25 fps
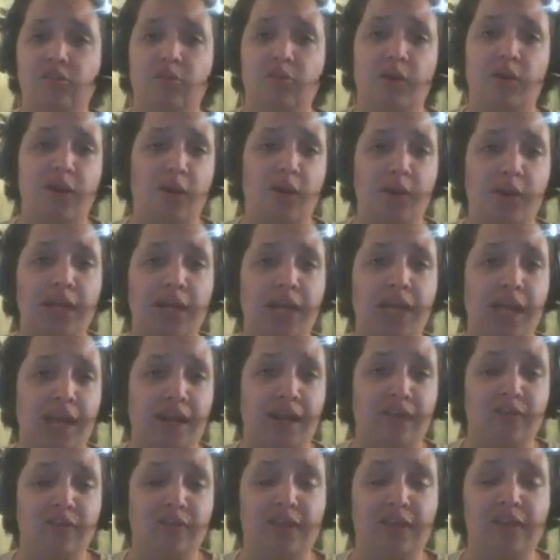so I know we can
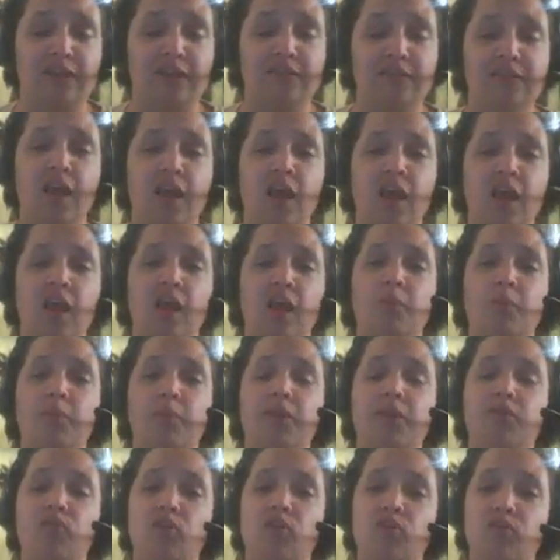handle this. But
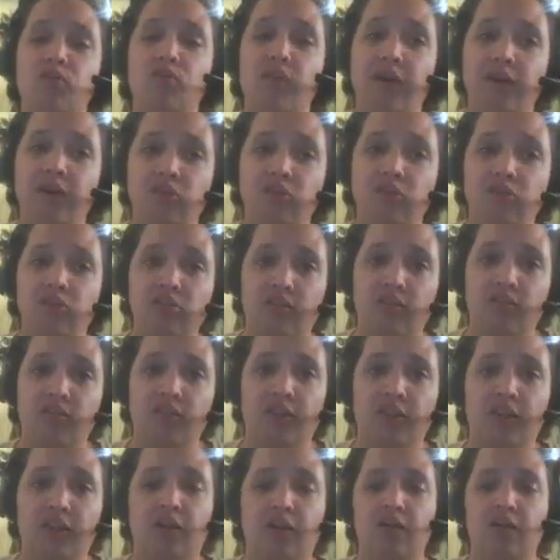if you find yourself feeling